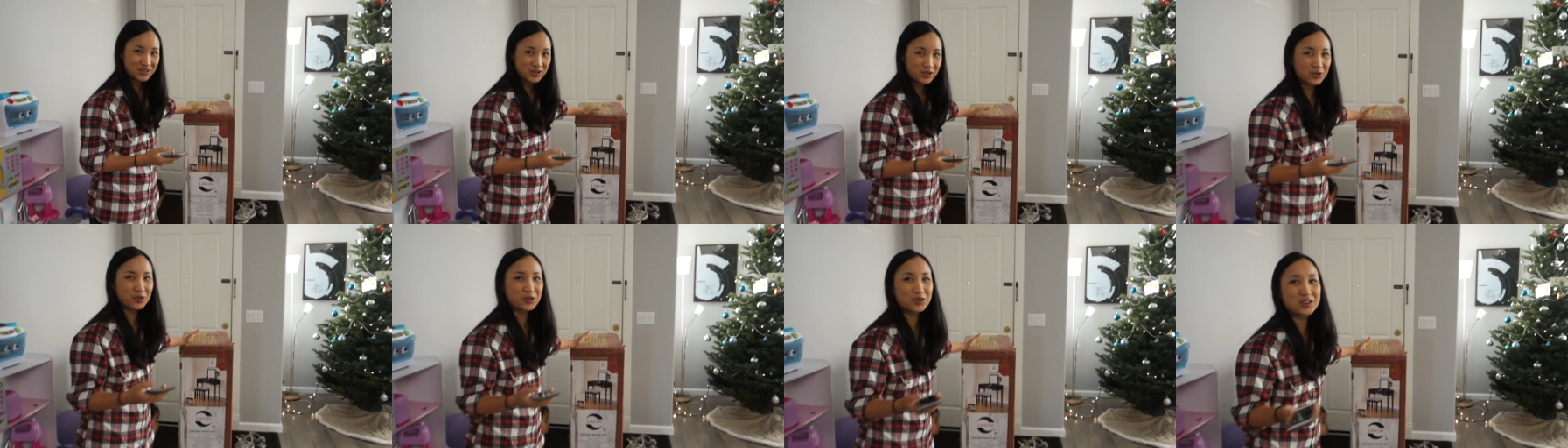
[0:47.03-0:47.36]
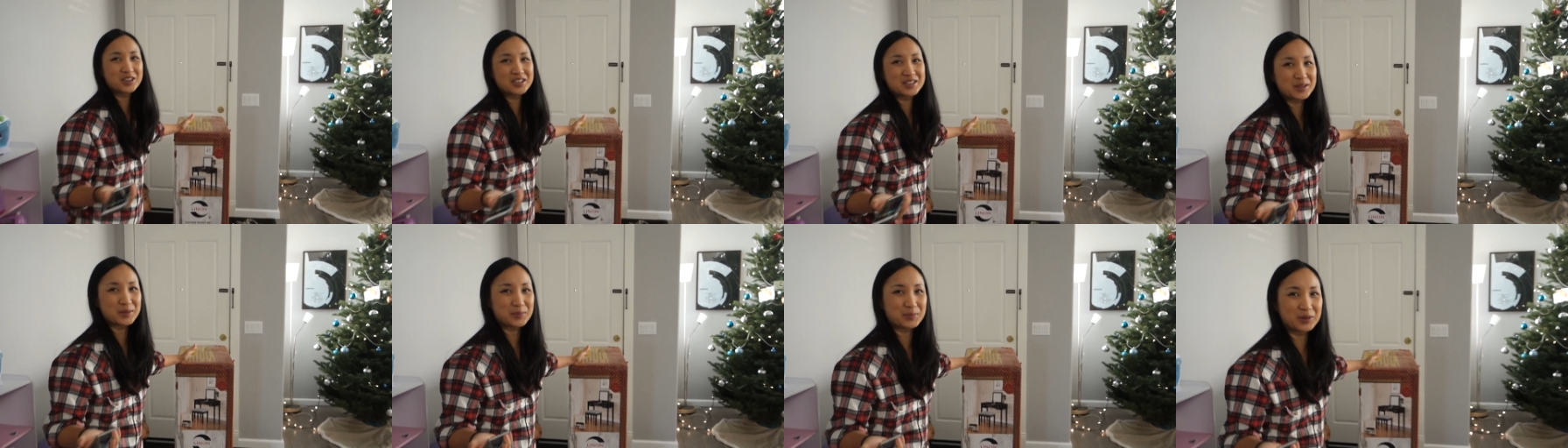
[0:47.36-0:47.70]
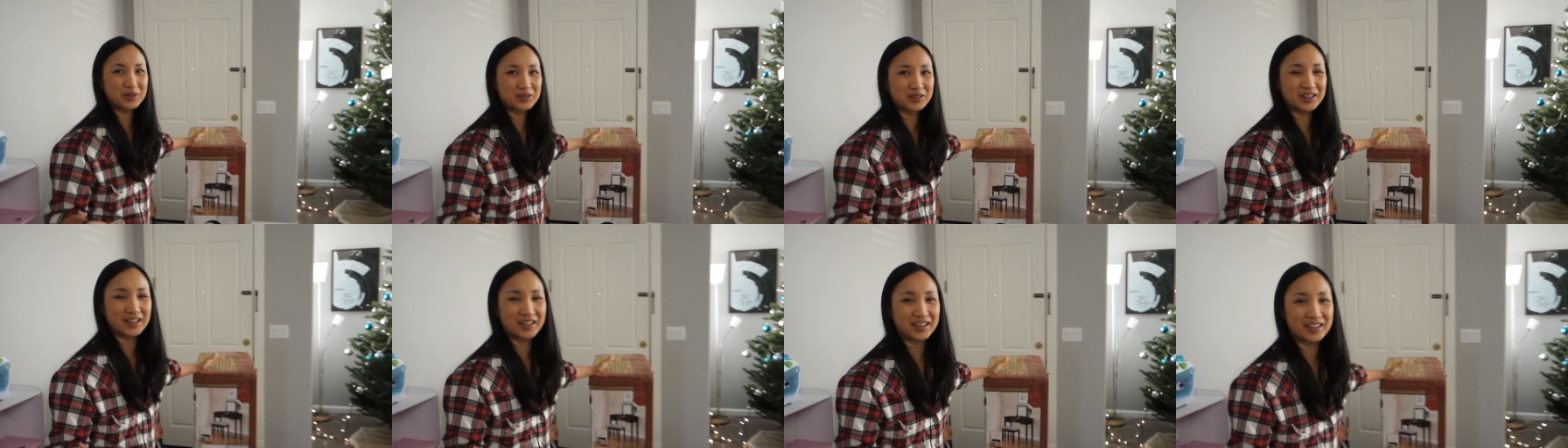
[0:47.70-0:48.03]
Or is it
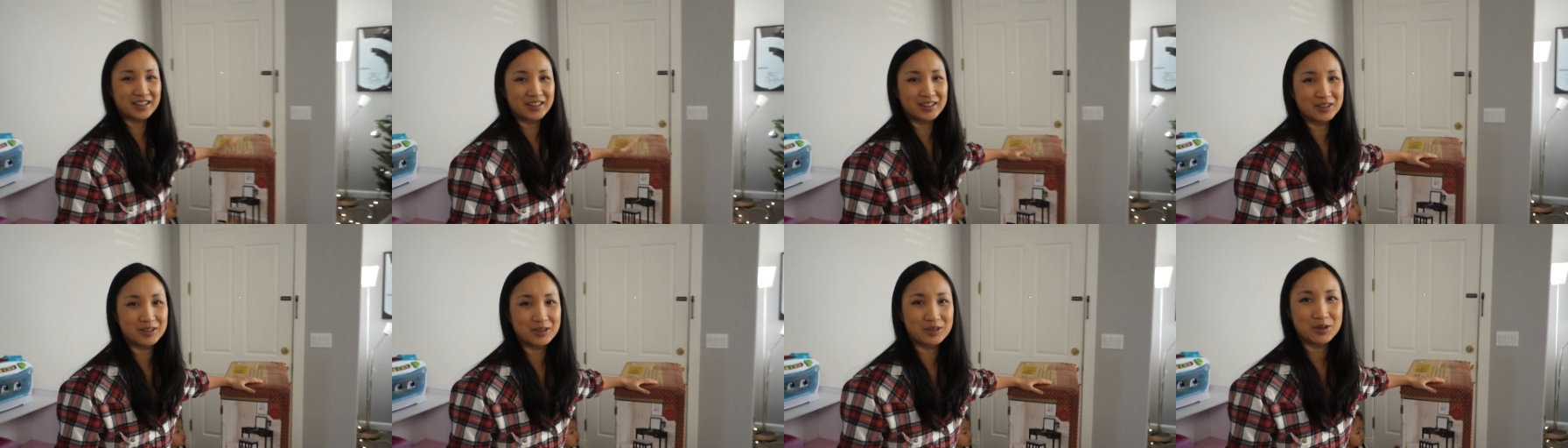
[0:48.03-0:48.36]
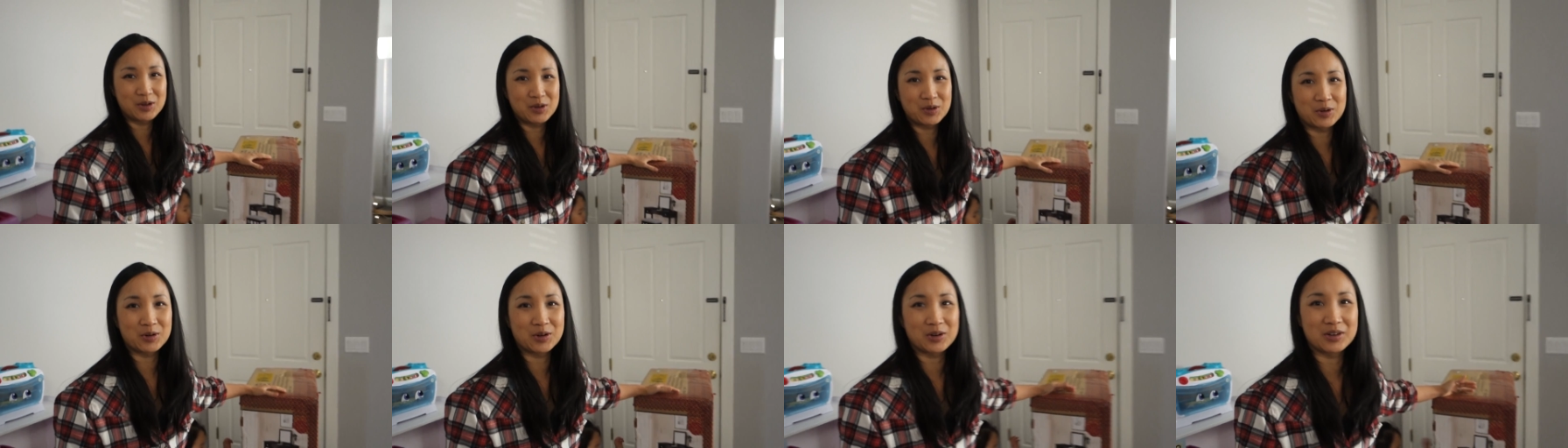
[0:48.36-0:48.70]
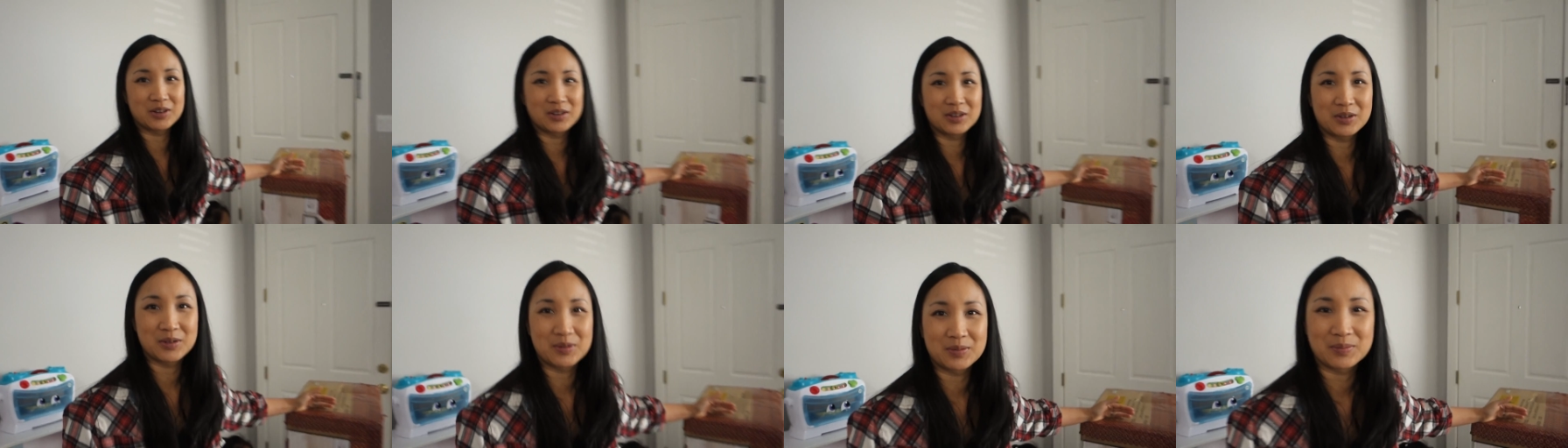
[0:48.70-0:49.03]
birthday? I think it's
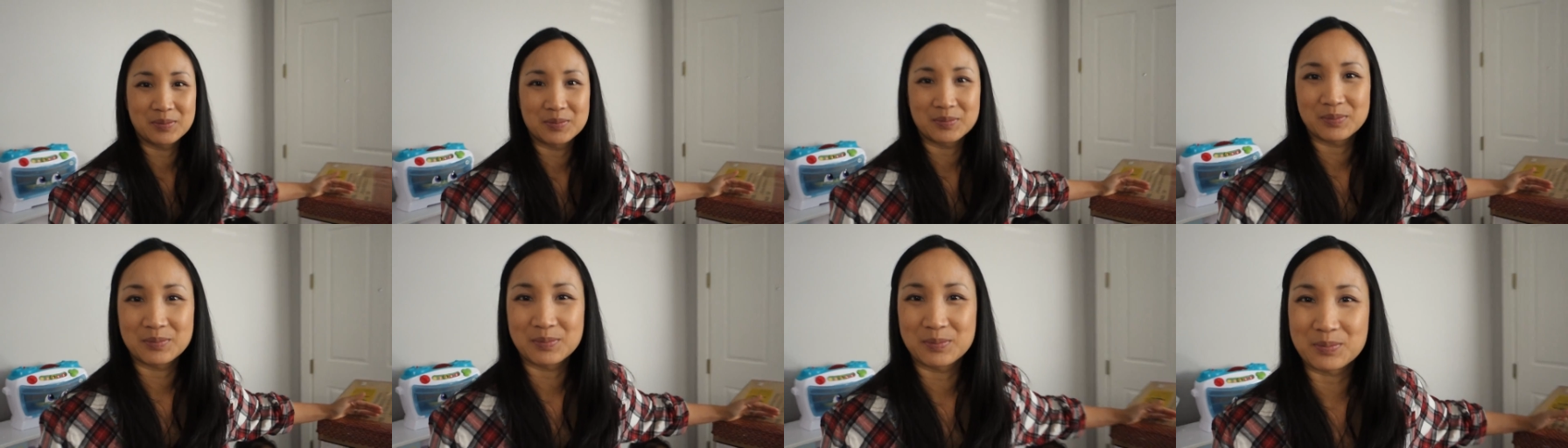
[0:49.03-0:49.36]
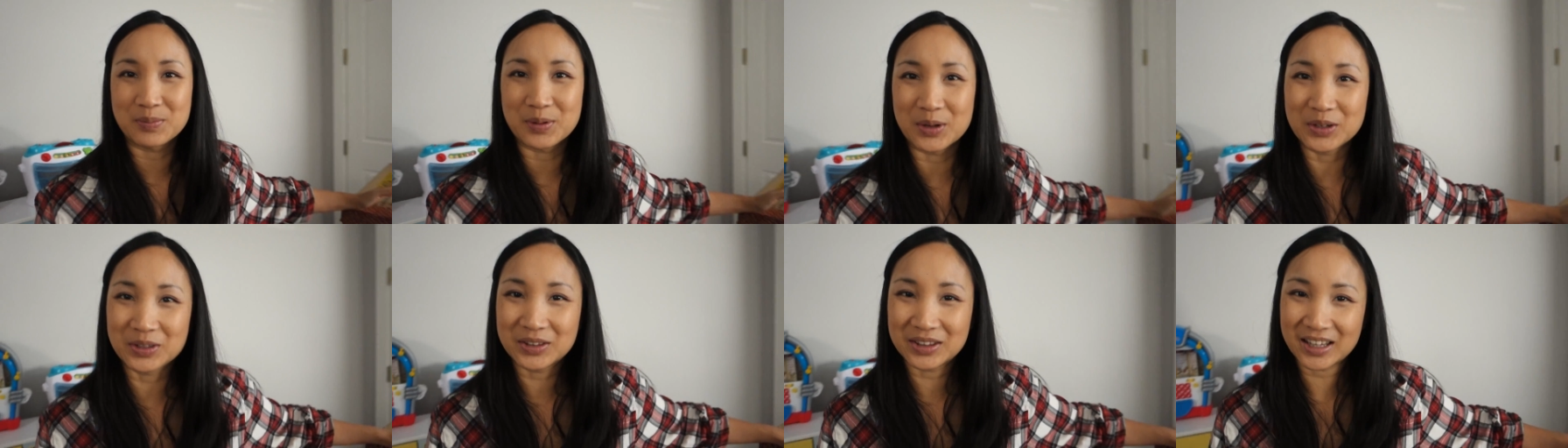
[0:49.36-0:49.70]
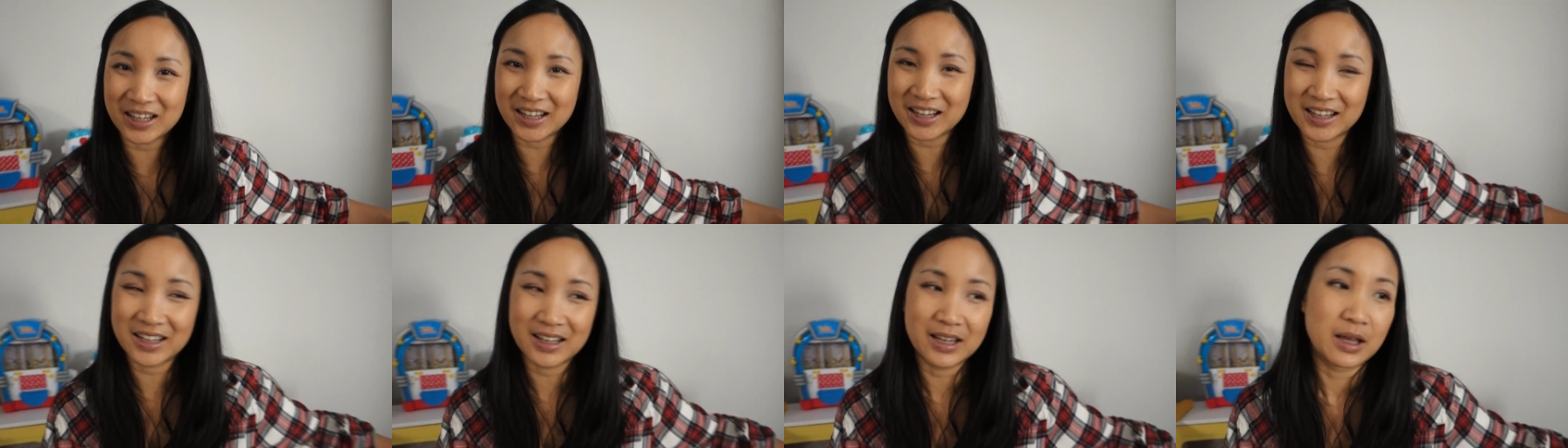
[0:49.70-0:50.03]
your birthday gift.
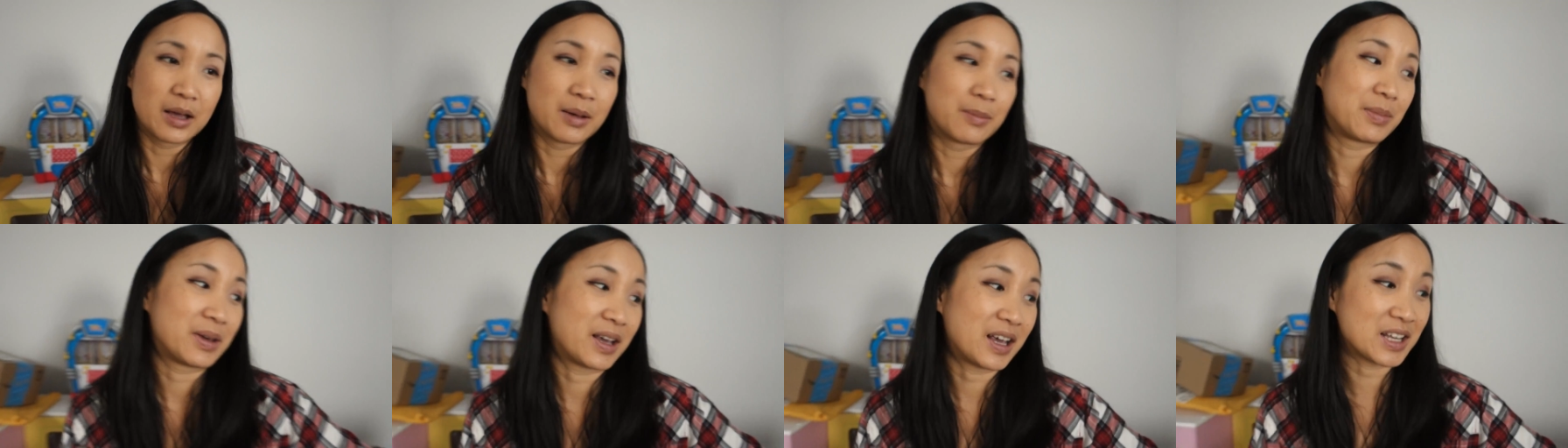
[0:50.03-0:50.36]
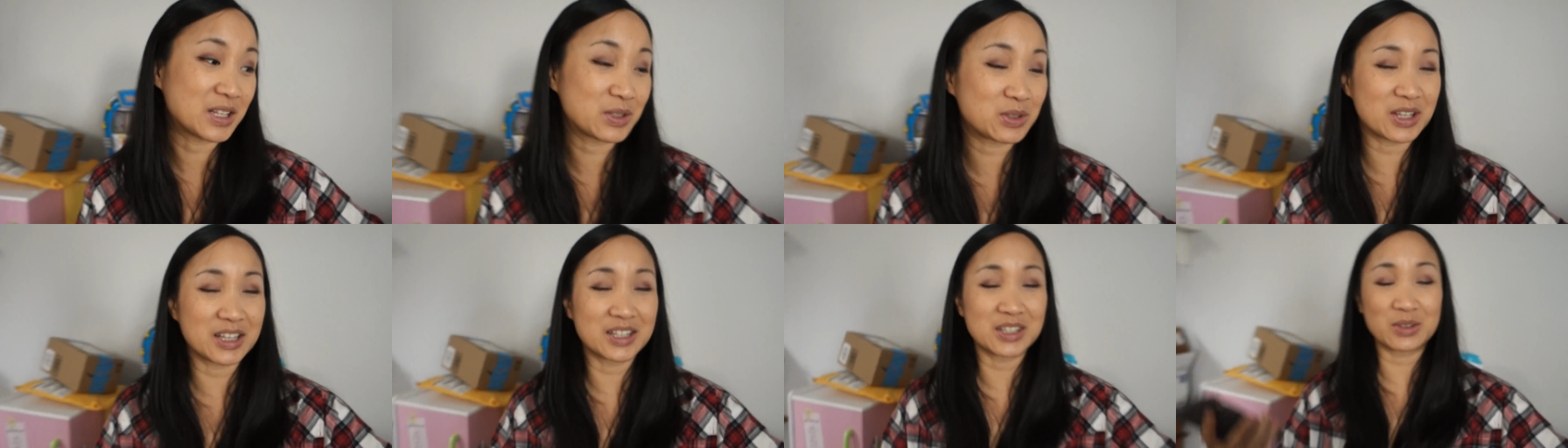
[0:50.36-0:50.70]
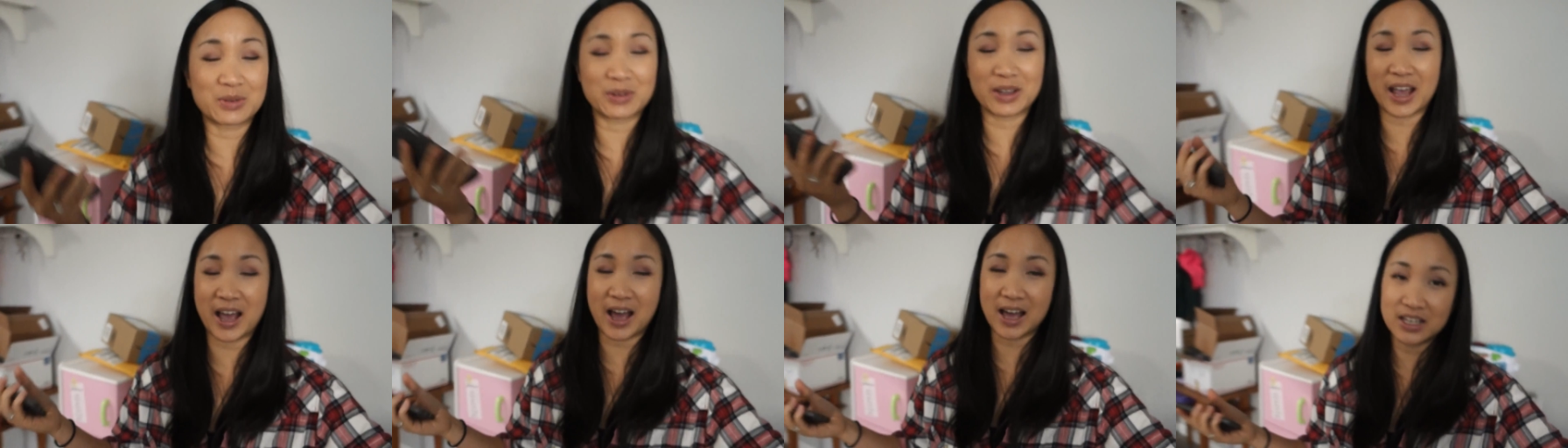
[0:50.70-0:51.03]
Birthday, because since
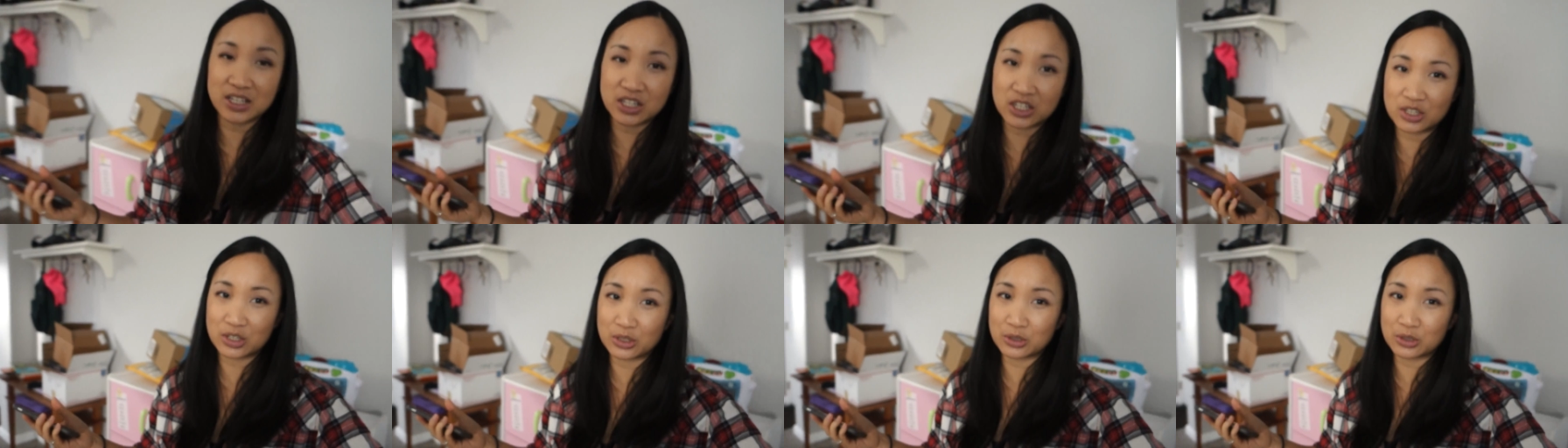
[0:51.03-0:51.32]
we had